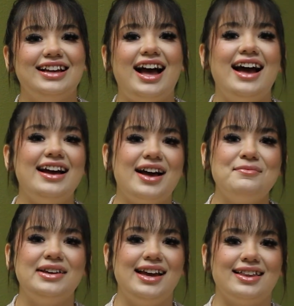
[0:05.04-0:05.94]
Hi,
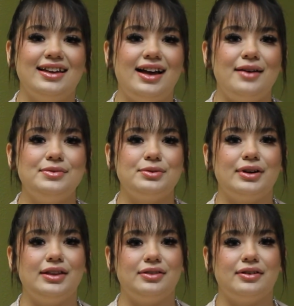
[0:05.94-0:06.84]
I'm Mikayla. I'm
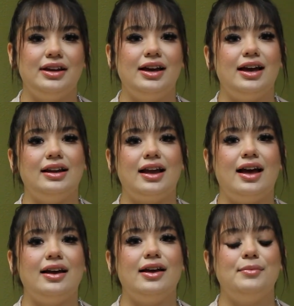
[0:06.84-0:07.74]
23 and
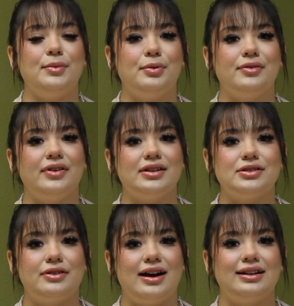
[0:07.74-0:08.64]
I am a
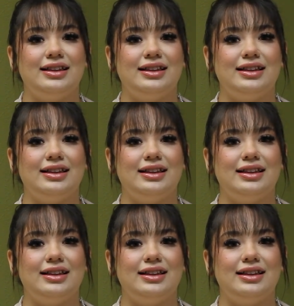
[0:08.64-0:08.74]
previous grad